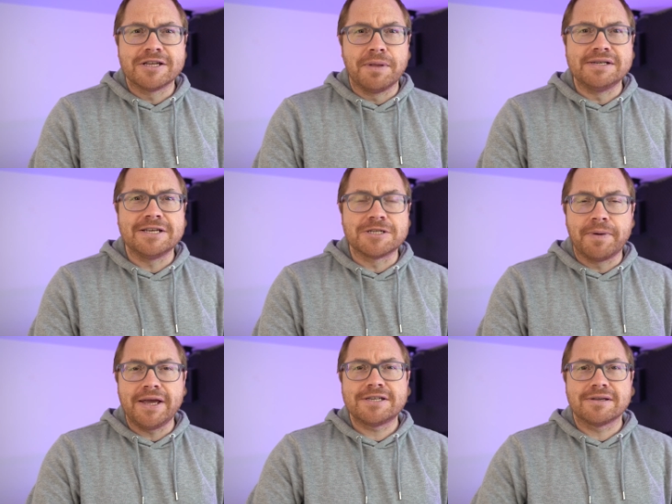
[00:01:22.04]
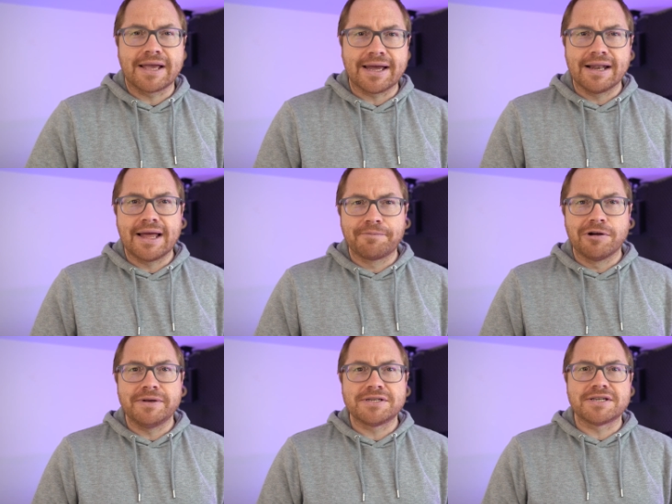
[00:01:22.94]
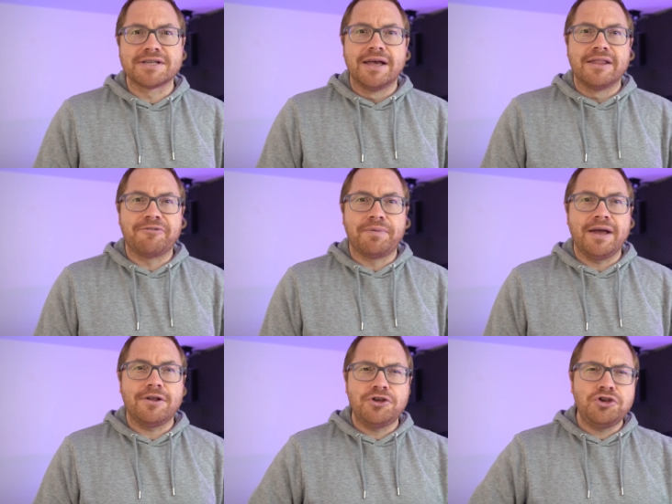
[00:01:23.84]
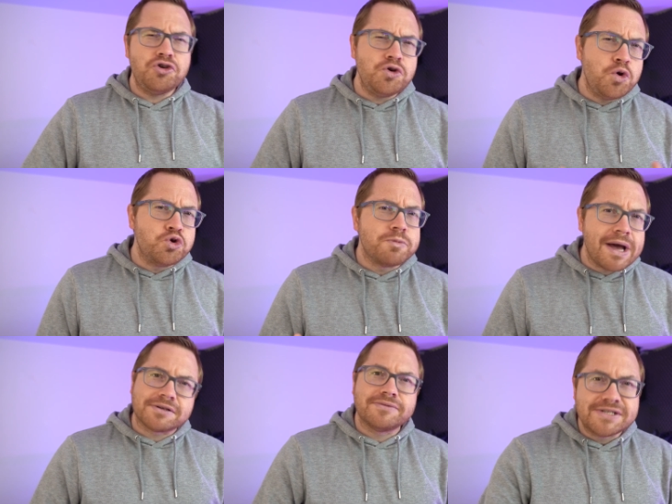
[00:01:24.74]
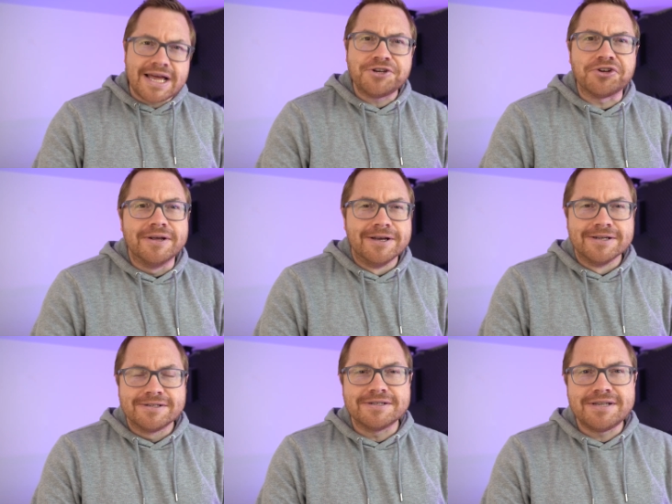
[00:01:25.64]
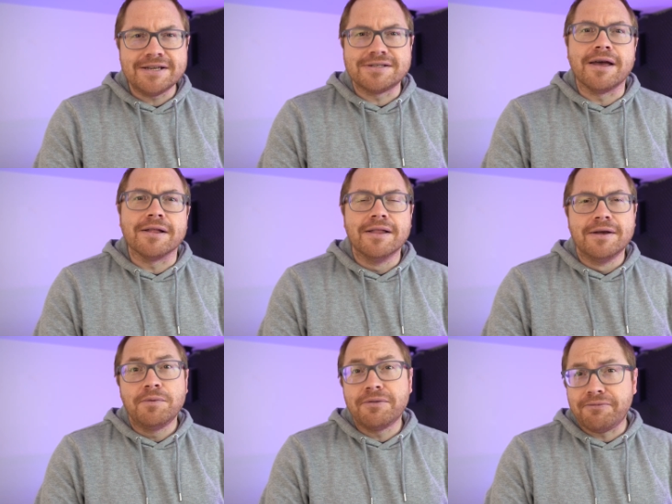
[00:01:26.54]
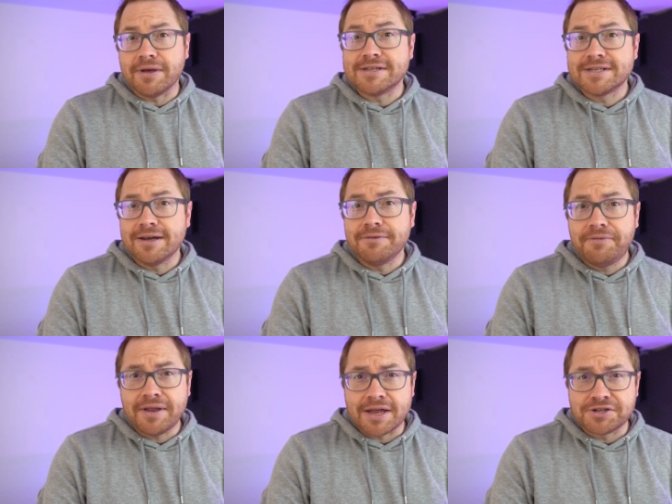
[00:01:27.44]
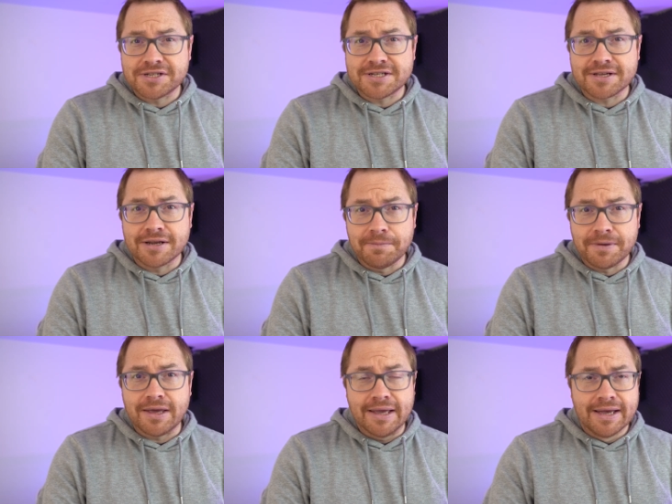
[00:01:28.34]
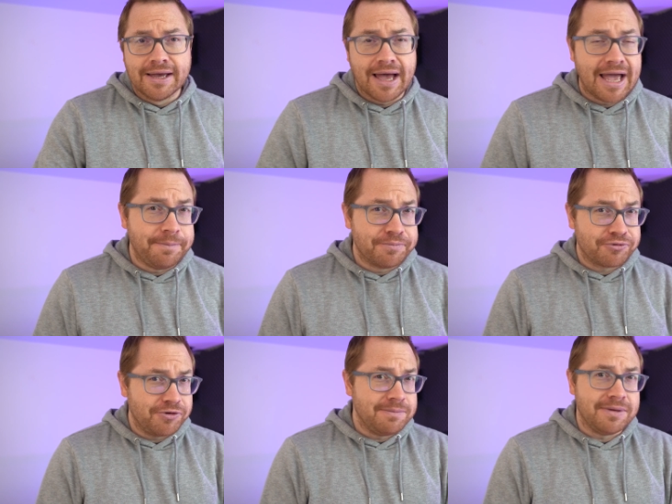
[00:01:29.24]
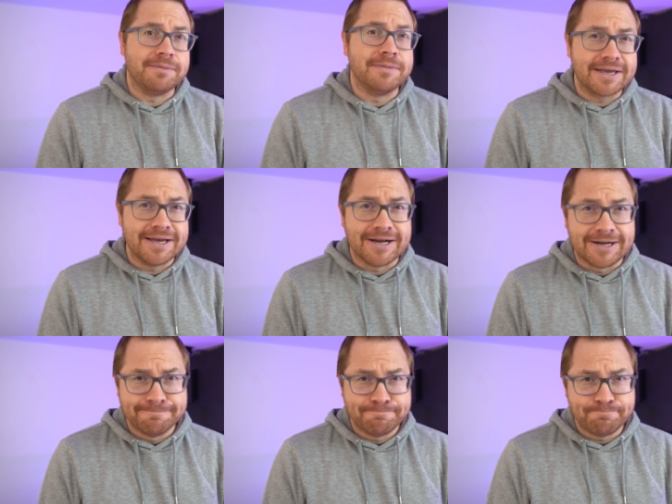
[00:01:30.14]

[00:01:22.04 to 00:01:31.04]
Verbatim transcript: There's plenty of space, and Cadillac promise us they've paid a huge amount of attention to detail with fit and finish. This is going to be a premium car.